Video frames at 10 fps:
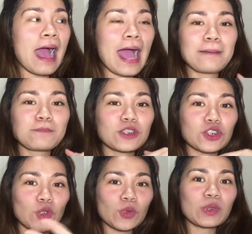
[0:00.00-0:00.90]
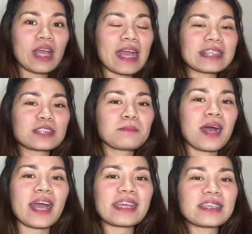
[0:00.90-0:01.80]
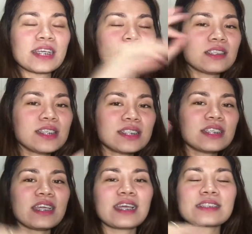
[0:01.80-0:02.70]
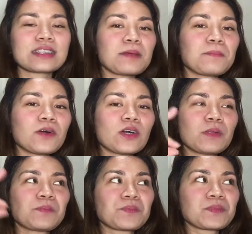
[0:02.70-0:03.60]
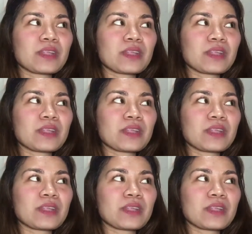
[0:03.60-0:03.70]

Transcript: I'm gonna show to you guys my easy and simple